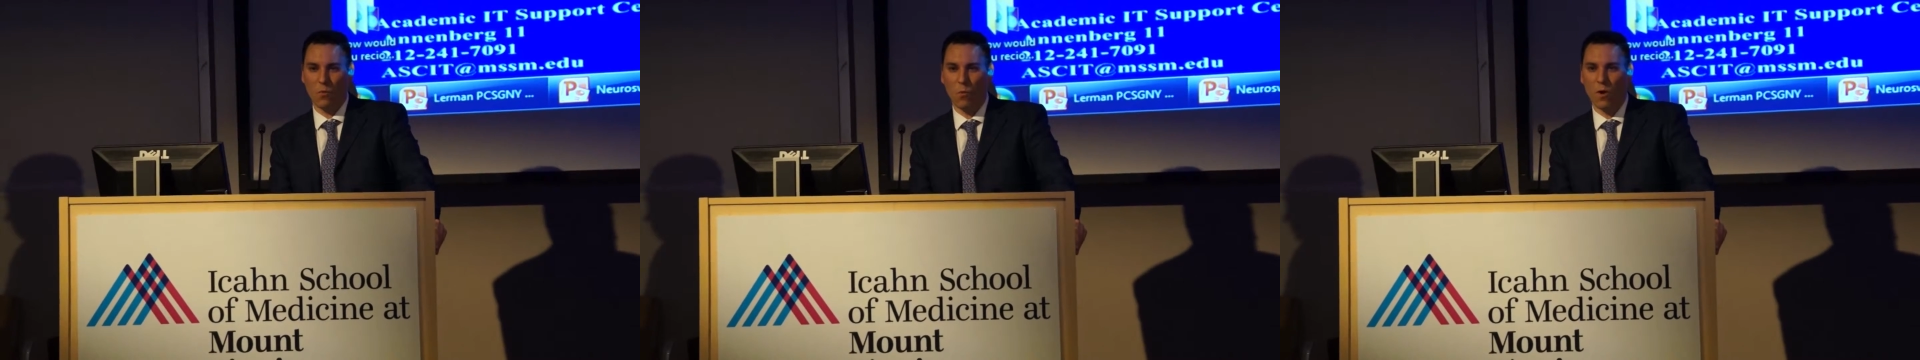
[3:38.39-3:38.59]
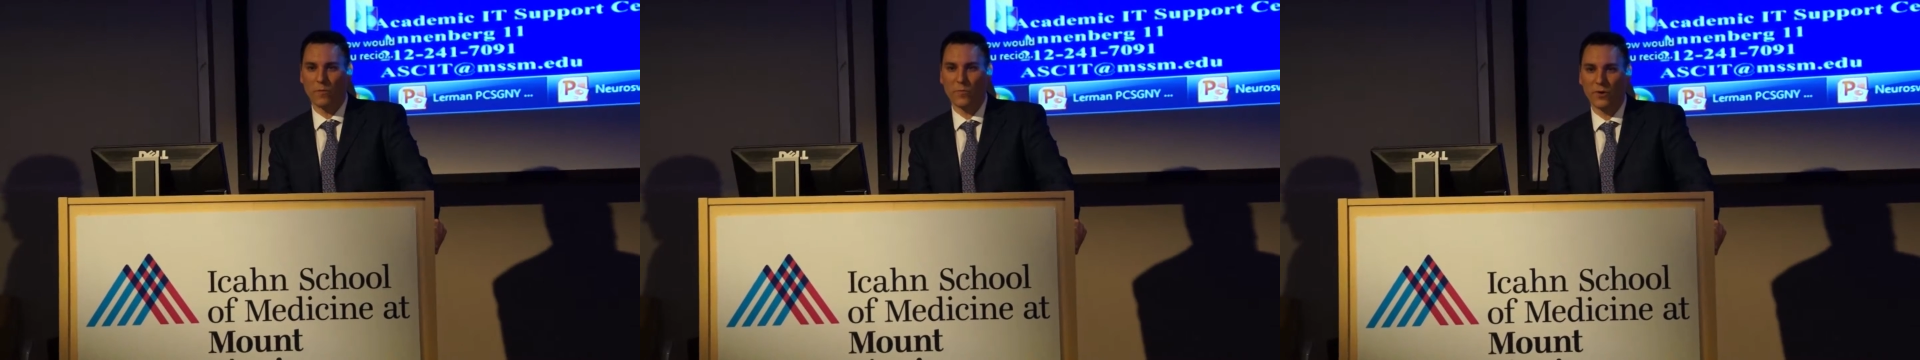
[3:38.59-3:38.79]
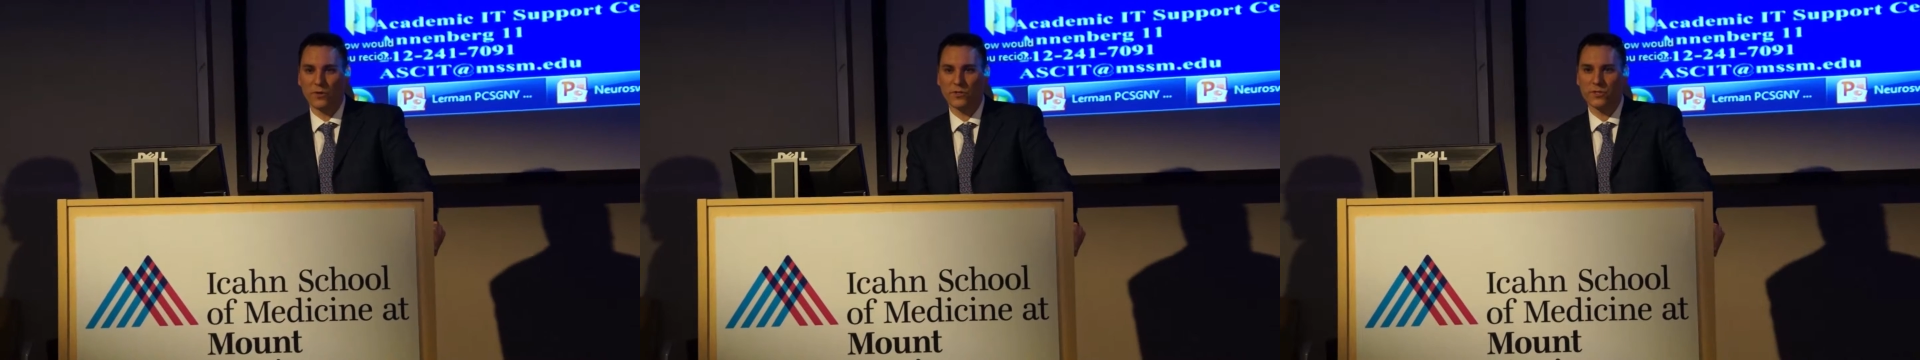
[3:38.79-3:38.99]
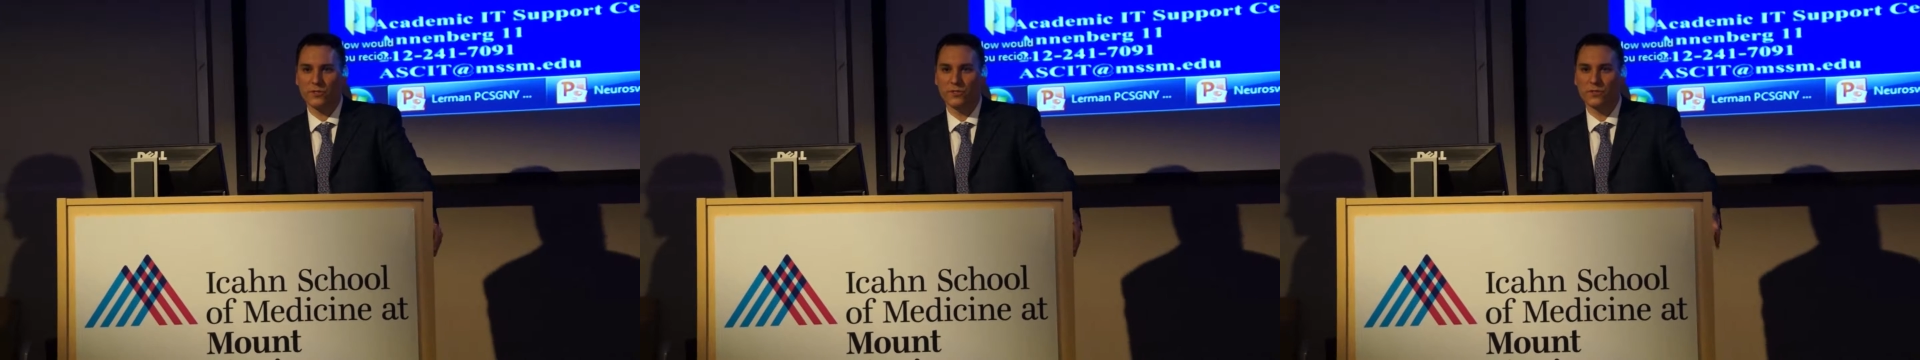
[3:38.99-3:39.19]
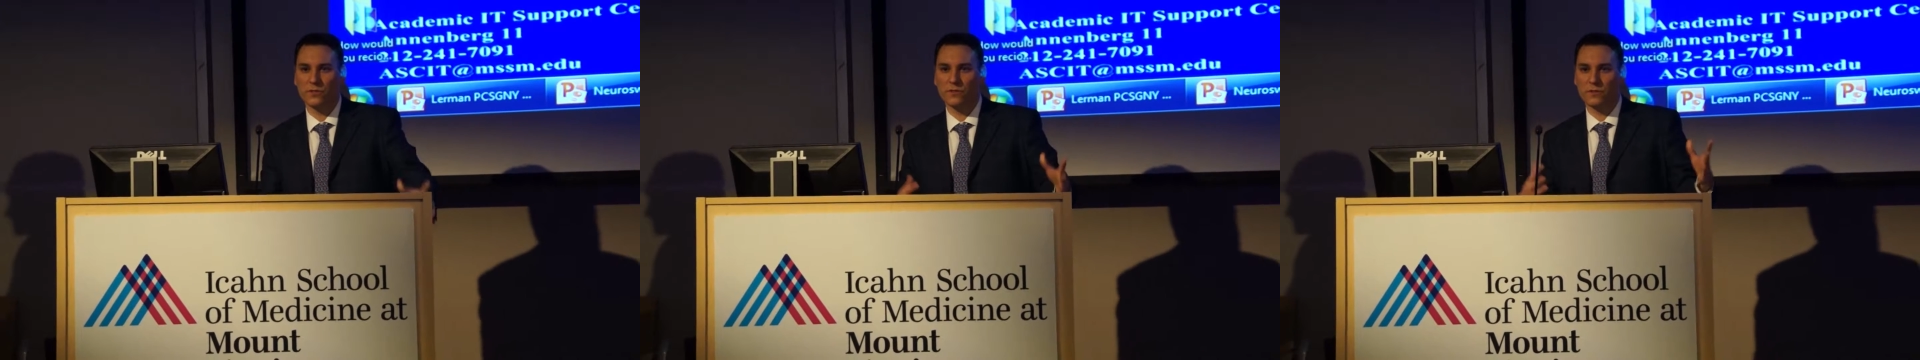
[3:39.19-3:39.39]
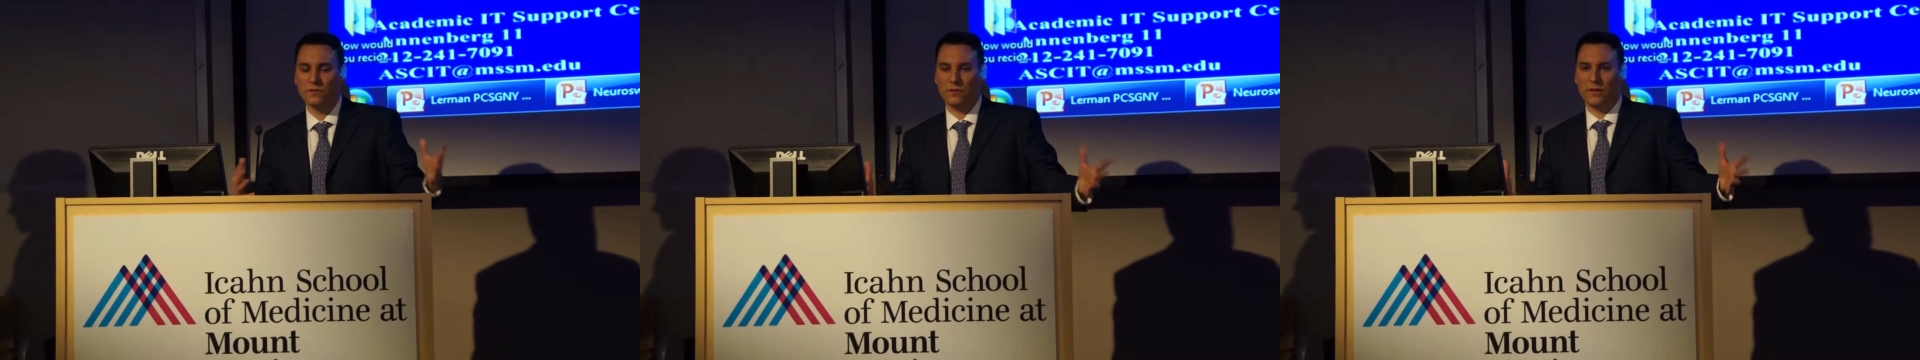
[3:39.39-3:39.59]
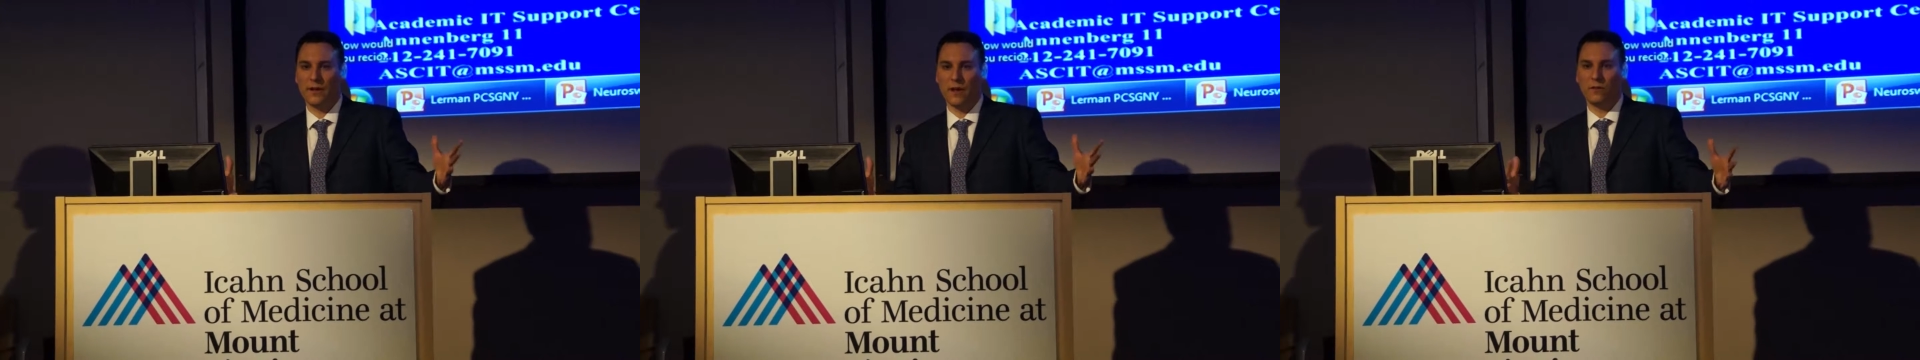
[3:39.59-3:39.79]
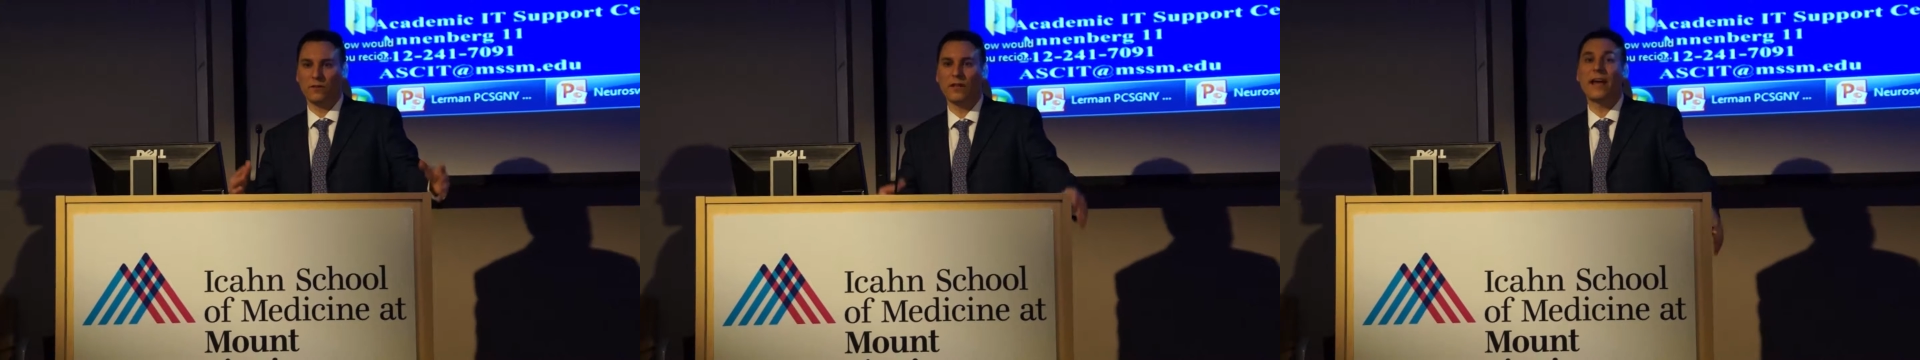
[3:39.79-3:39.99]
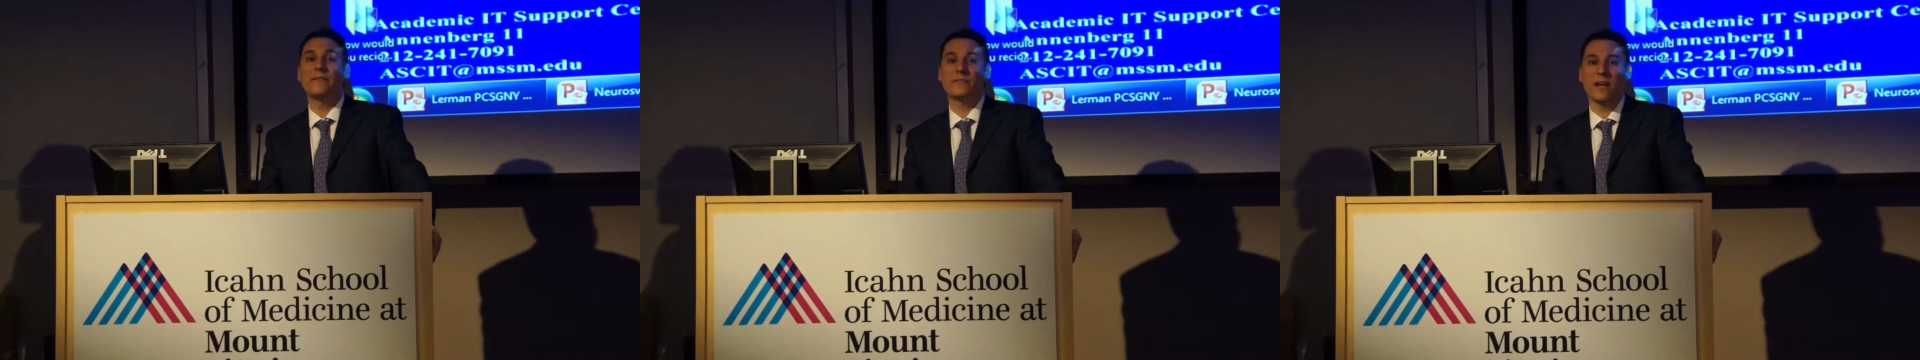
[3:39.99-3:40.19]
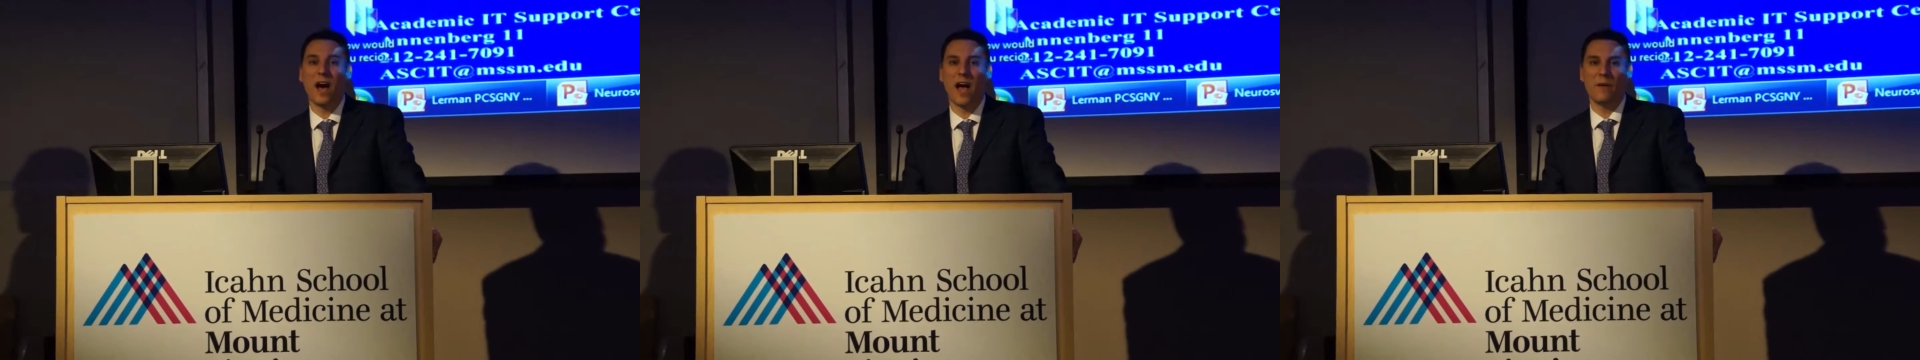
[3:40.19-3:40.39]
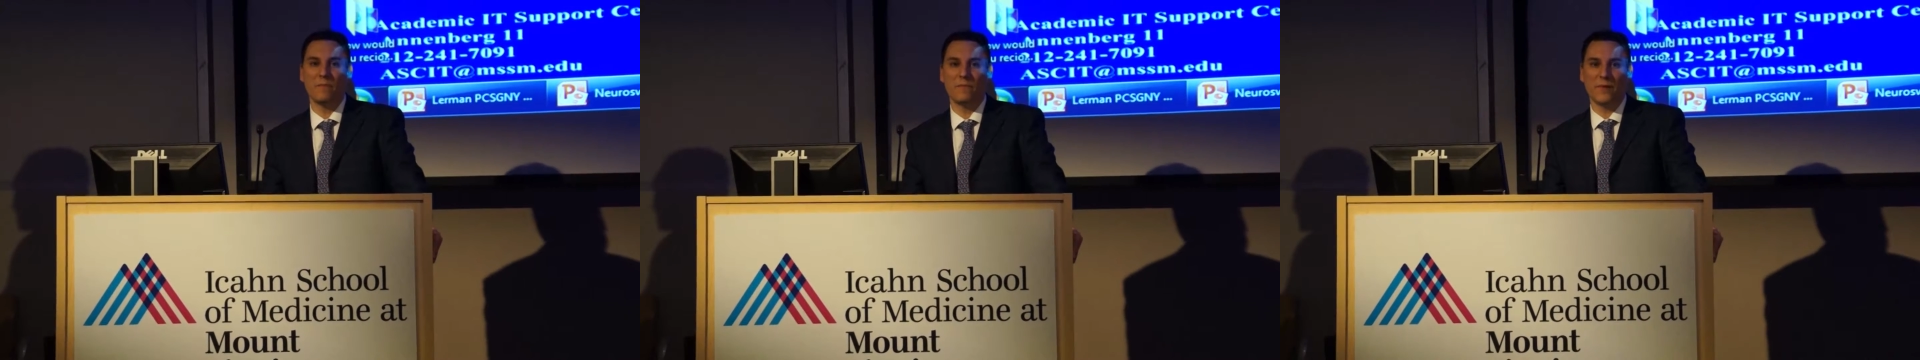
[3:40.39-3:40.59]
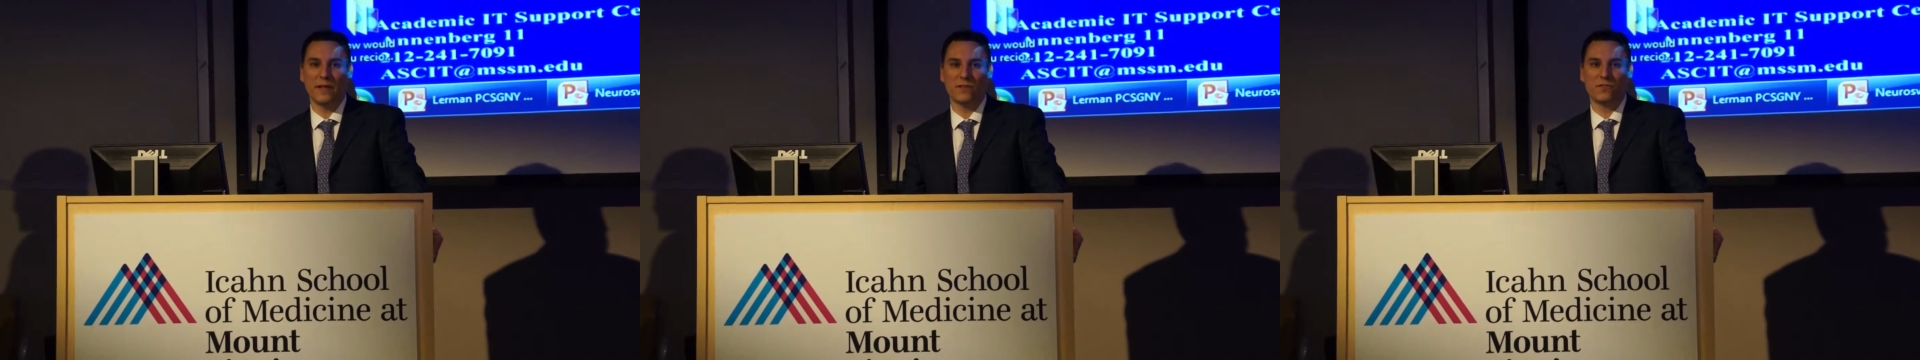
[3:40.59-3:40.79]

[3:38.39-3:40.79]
one person's lifetime,